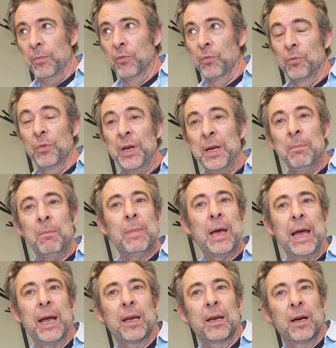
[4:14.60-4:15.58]

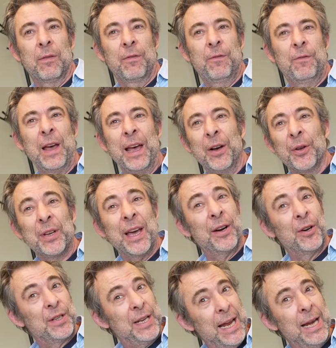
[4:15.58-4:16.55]
remake a failed
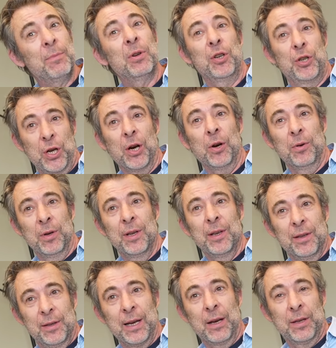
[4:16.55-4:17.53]
entertainment show
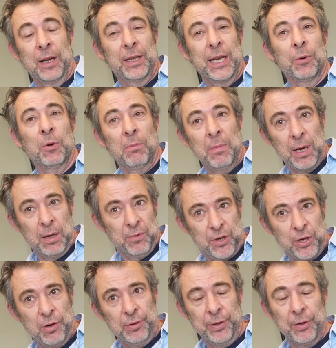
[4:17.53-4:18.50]
that was
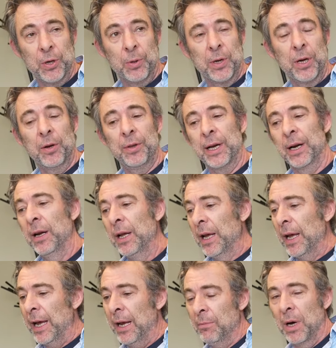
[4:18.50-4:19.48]
currently going on there.
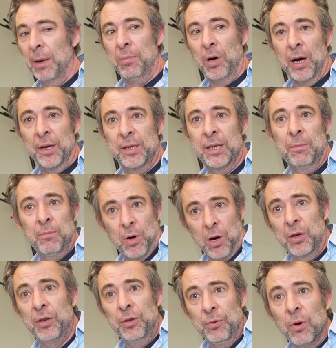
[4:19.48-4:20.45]
And my boss said,
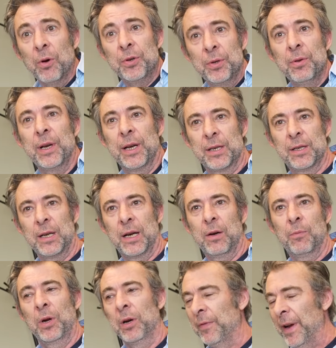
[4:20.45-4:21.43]
Mark, you go do this.
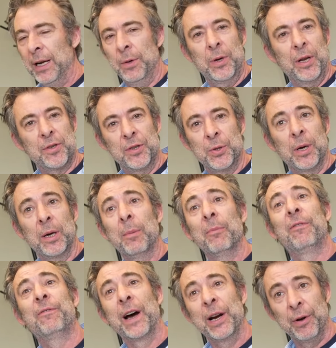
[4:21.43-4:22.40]
We don't have anyone else to do it.
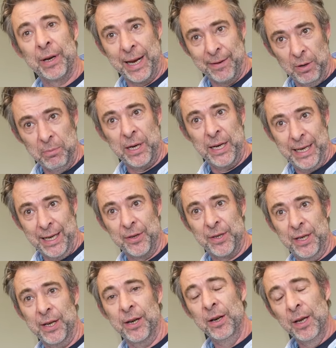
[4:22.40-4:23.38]
I'm firing everybody else
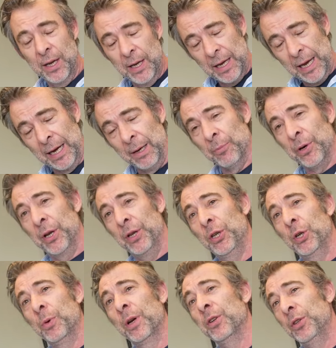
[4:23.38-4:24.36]
here and I'm bringing
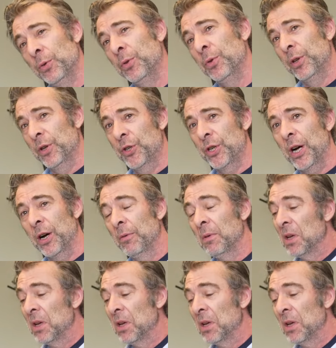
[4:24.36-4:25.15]
you in, you do the show.